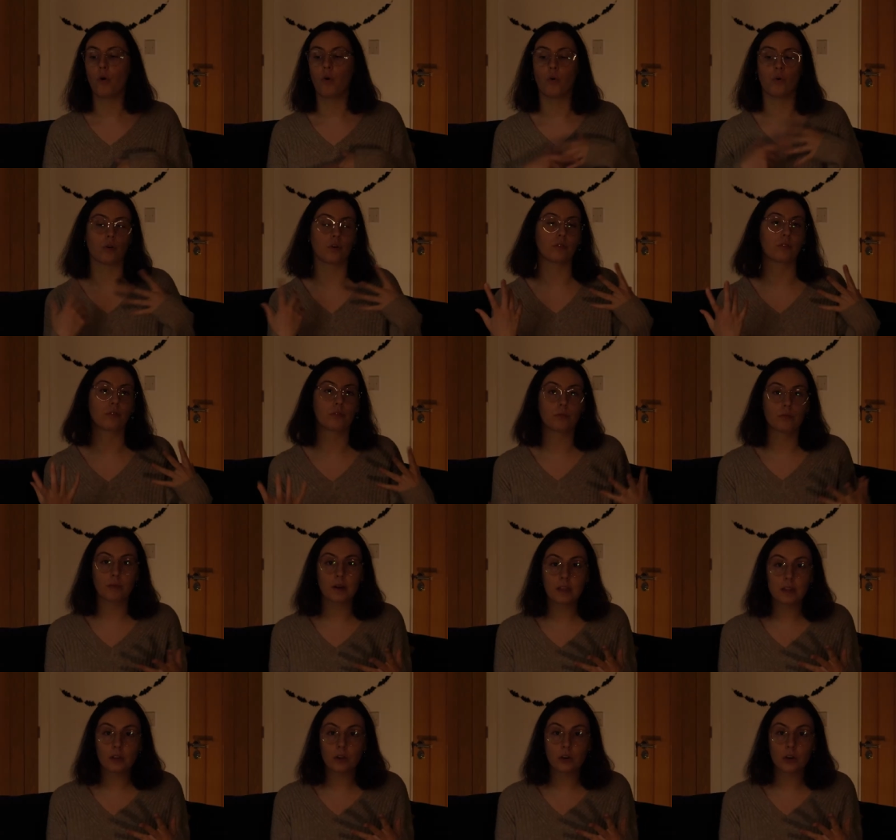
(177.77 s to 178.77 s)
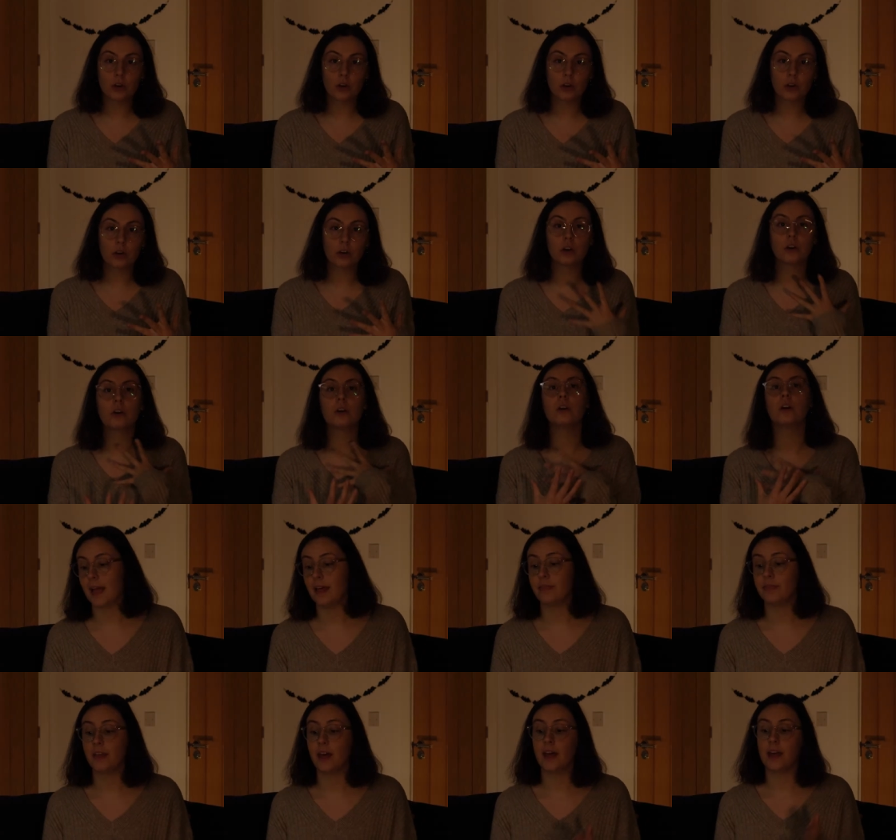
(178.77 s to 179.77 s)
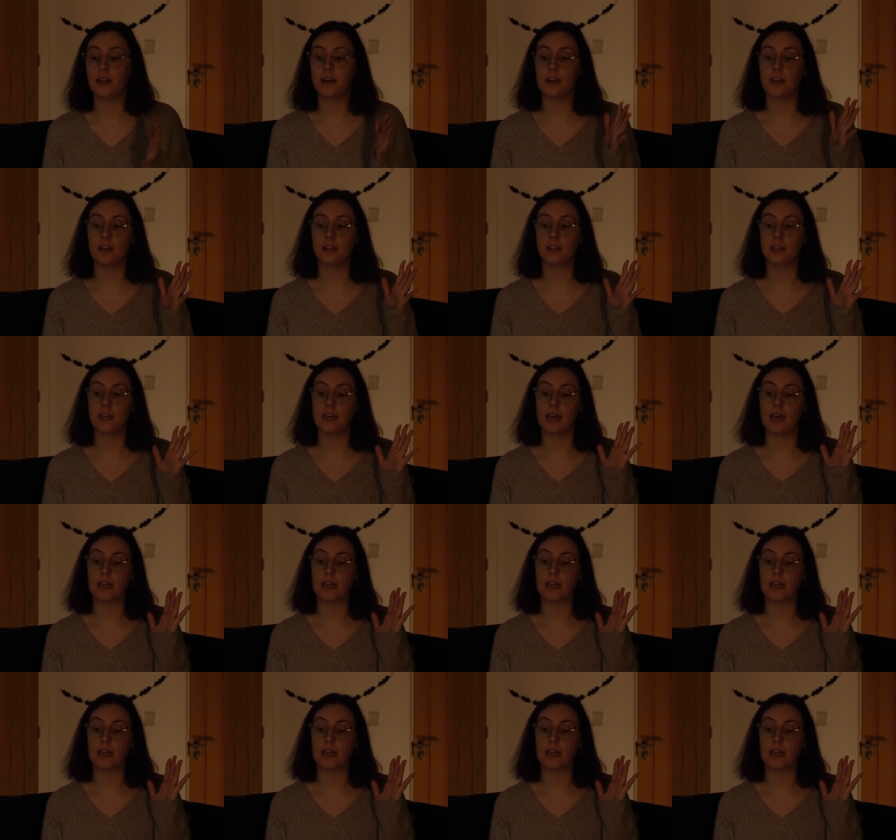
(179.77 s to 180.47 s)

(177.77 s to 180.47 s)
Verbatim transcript: or thriller. And then the